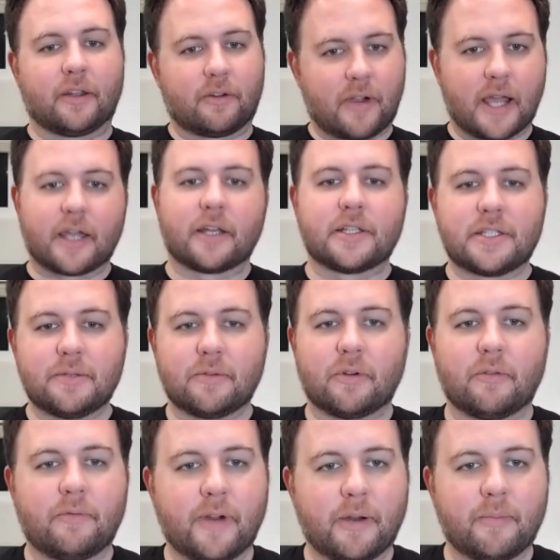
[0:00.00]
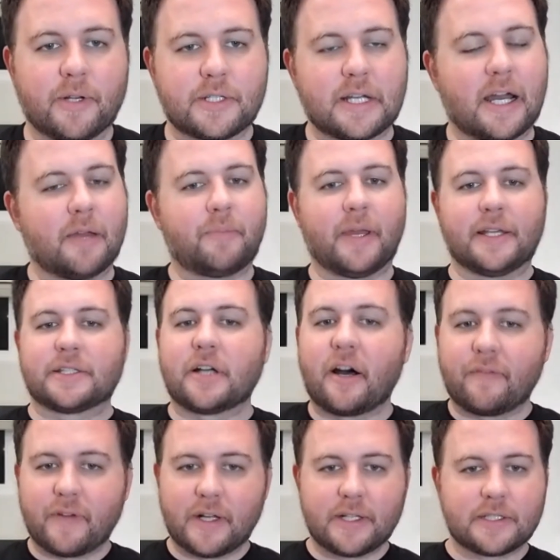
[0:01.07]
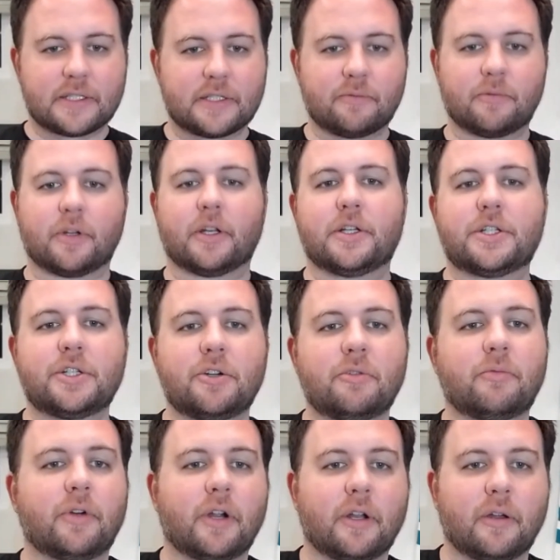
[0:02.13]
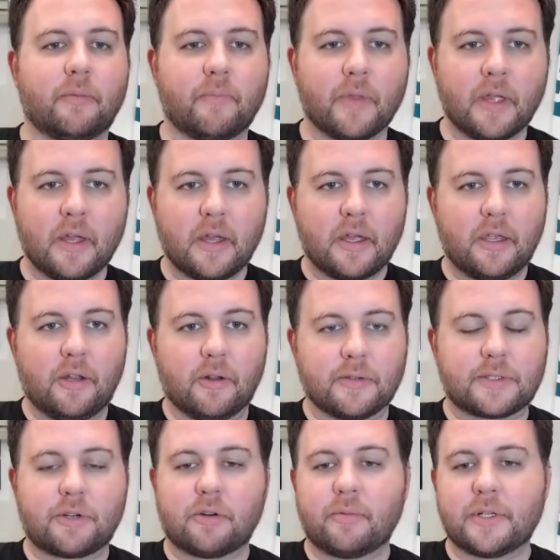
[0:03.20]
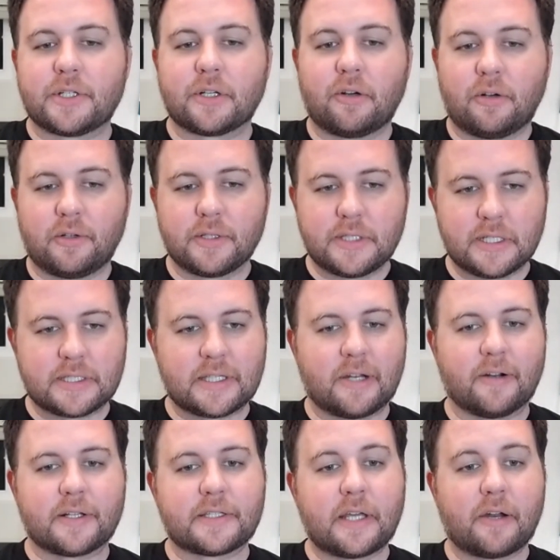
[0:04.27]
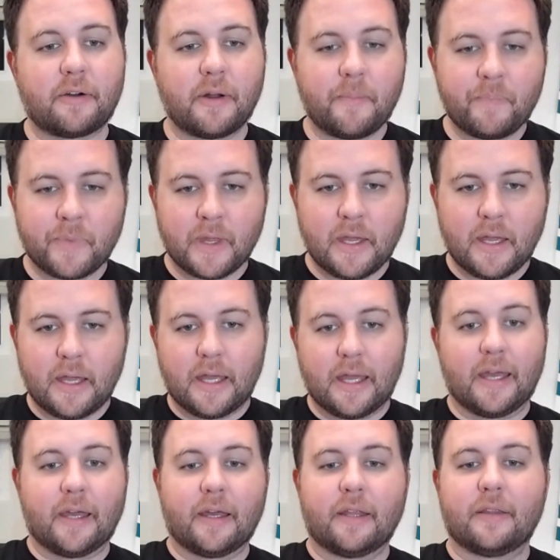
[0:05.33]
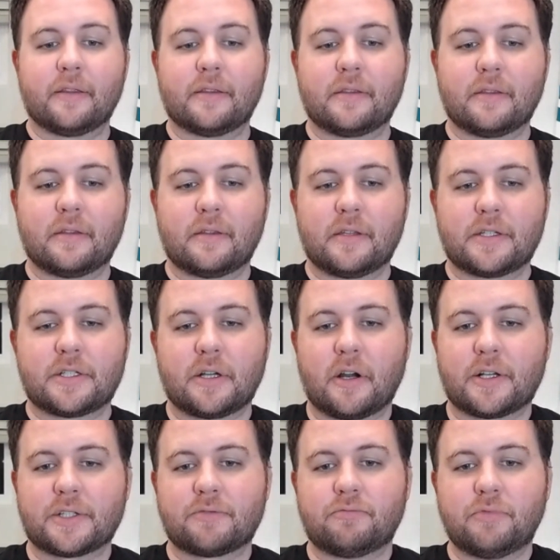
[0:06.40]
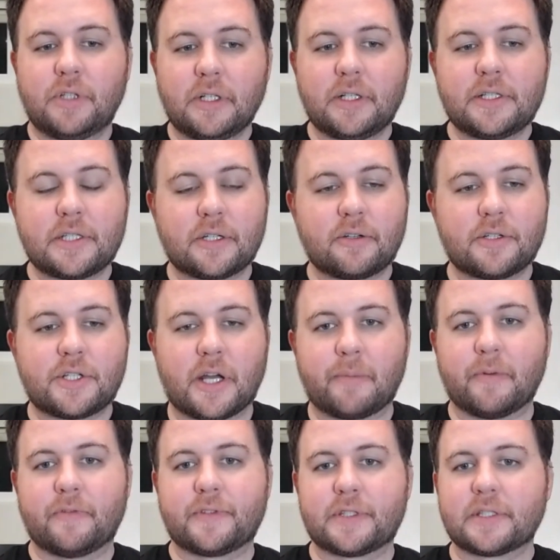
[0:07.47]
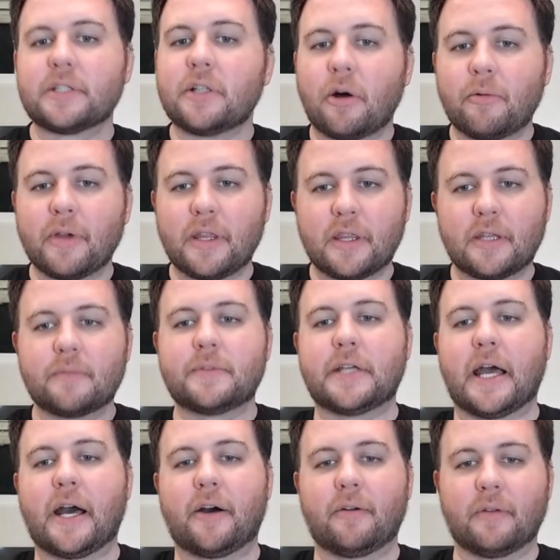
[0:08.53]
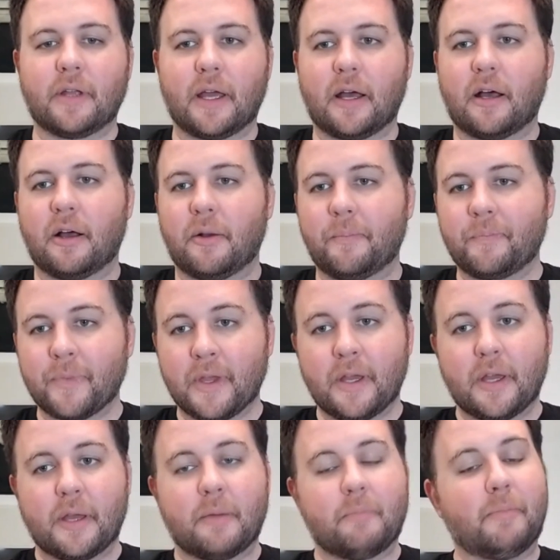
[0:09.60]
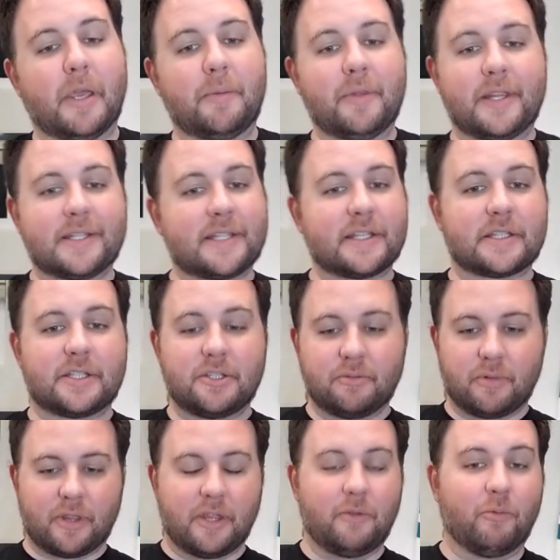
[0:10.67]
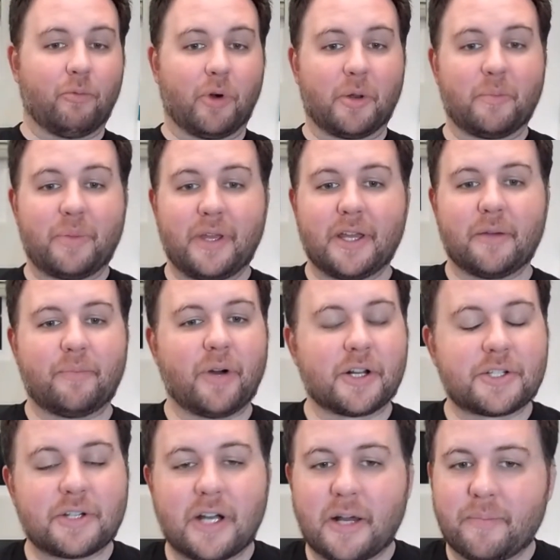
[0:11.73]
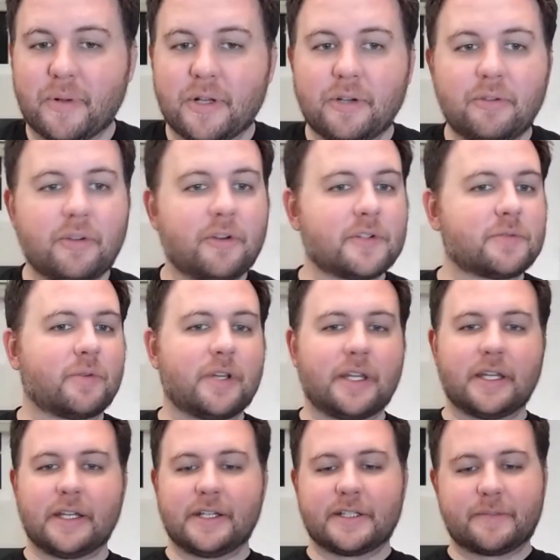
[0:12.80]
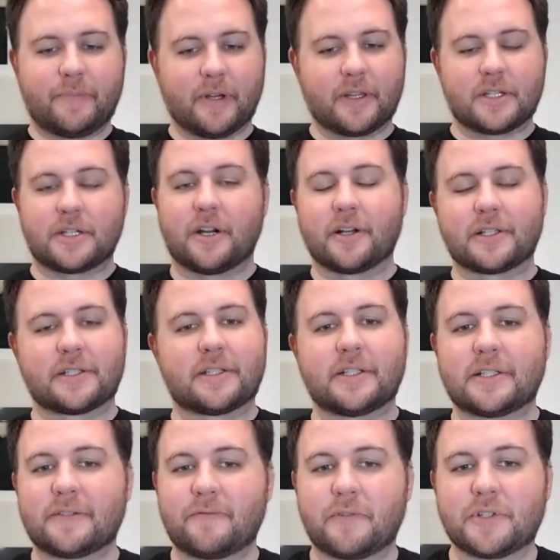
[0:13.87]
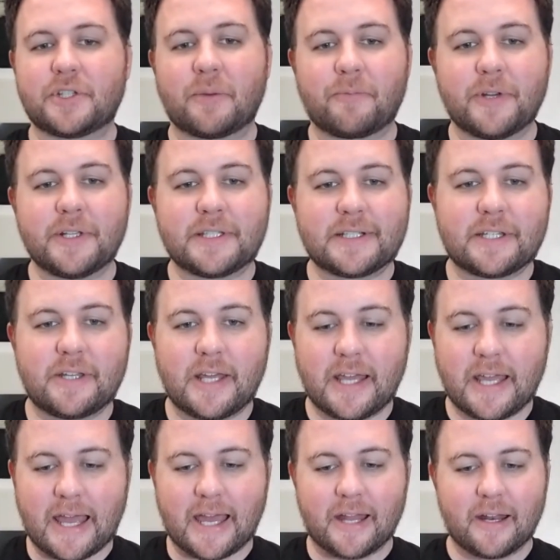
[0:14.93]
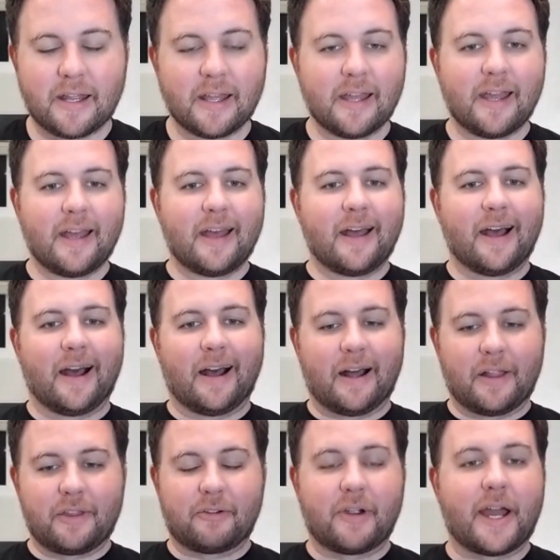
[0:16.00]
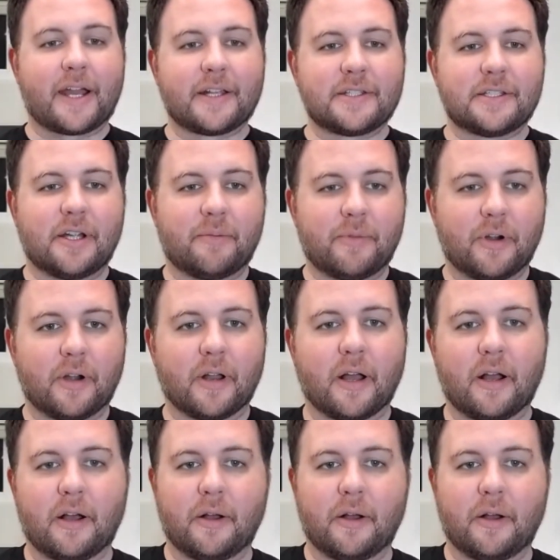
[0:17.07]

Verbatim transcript: The Kraken team are very much high-paced offense. We're going to shoot. We're going to, you know, score a bunch of goals, et cetera, et cetera. And the Sharks really did a good job of slowing them down. Um, maybe this has to do with the one p m puck drop. Who knows what it is, but the Sharks just for some reason today had uh, the Kraken's number.